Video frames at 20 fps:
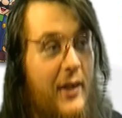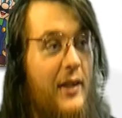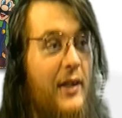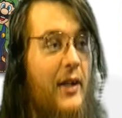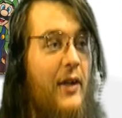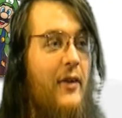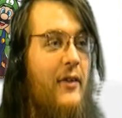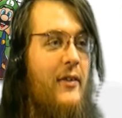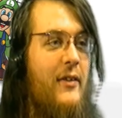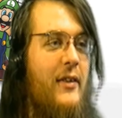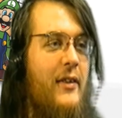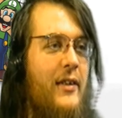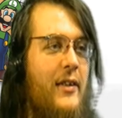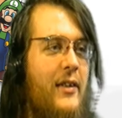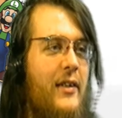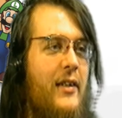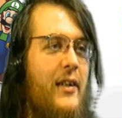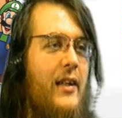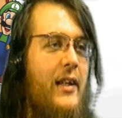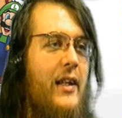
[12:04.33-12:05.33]
you know,
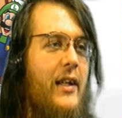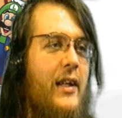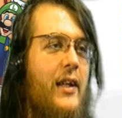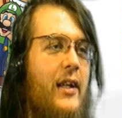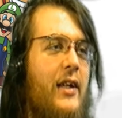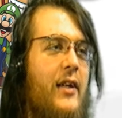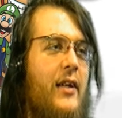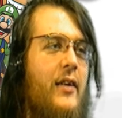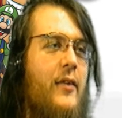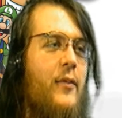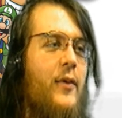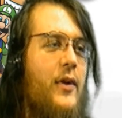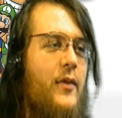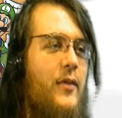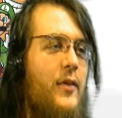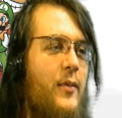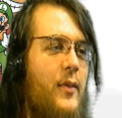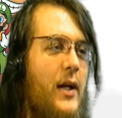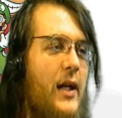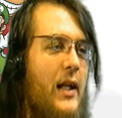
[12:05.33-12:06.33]
the one
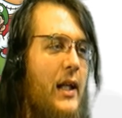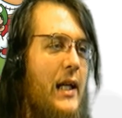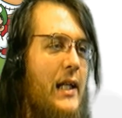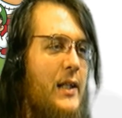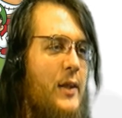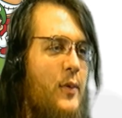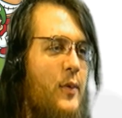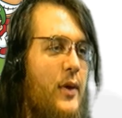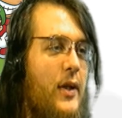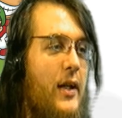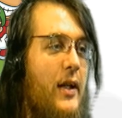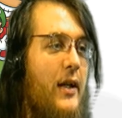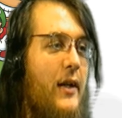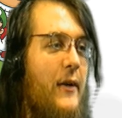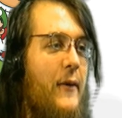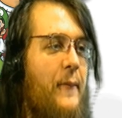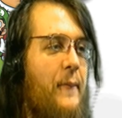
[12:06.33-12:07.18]
from like last week.